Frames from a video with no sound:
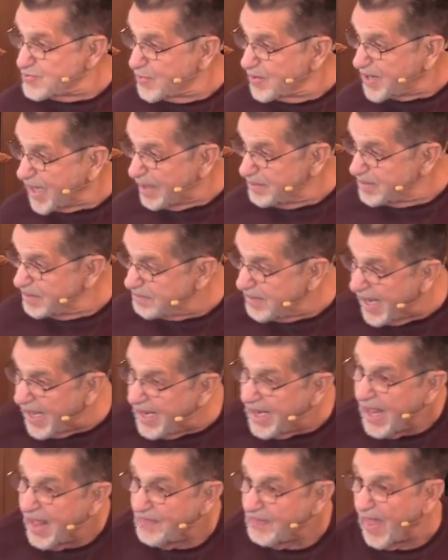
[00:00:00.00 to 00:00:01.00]
were coming,
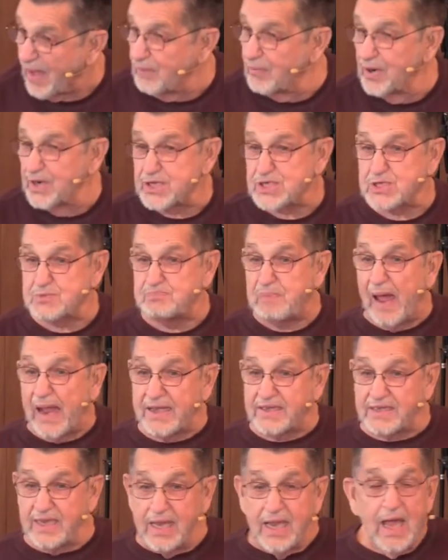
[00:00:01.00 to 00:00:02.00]
man. They were
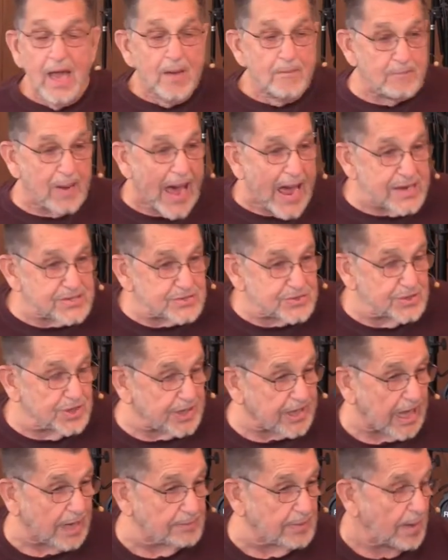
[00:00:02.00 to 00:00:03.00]
expecting Pastor to
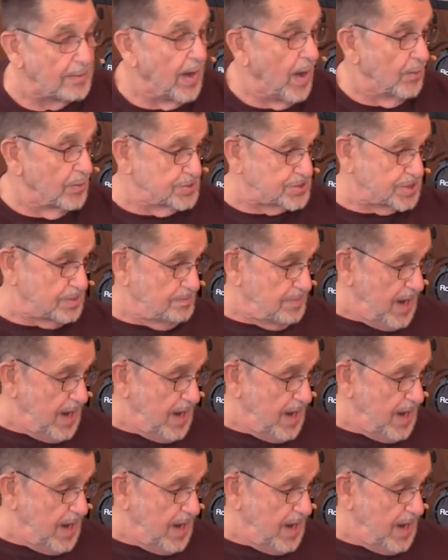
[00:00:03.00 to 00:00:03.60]
come up with some